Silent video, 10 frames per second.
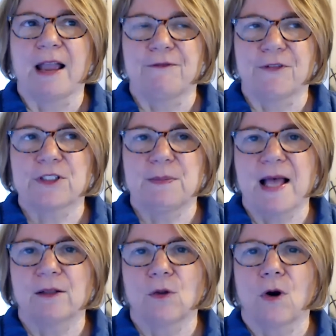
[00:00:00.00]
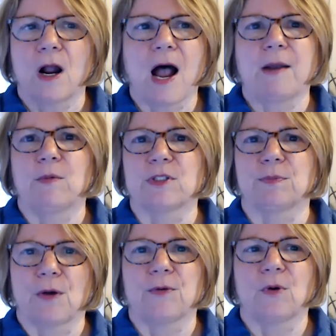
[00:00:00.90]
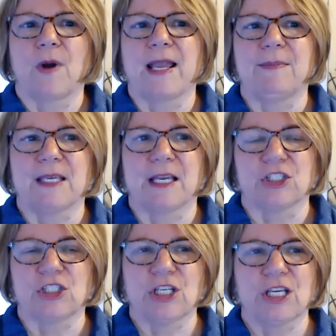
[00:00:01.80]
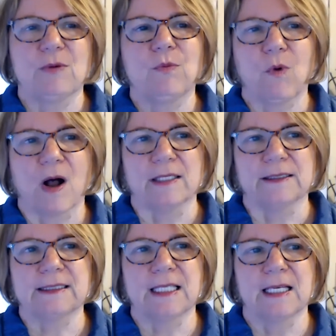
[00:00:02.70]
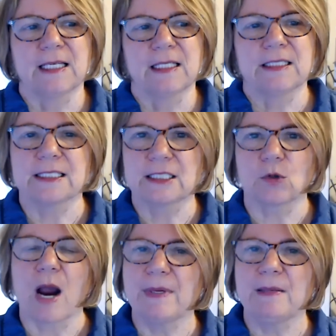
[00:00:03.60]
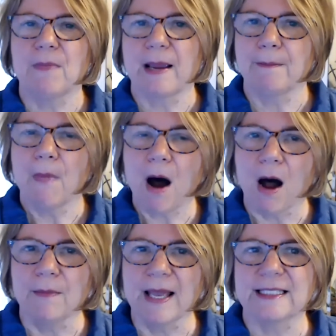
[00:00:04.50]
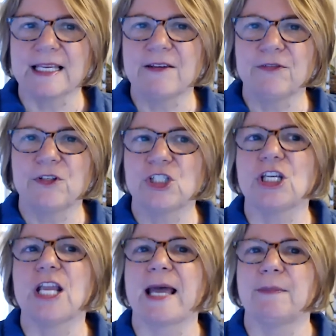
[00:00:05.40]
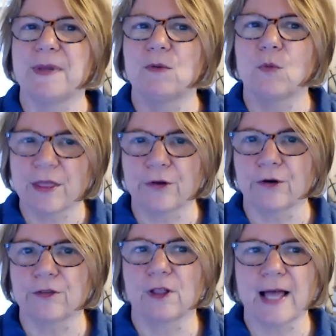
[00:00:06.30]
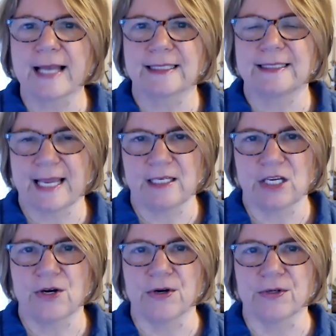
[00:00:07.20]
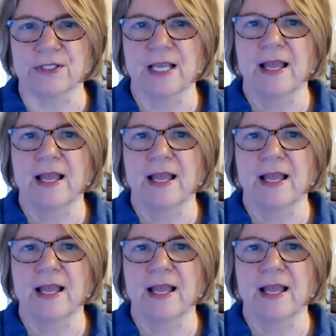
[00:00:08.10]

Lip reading: first met Laura, I was blown away because she was describing my mom as if she had been with her the last 10 years.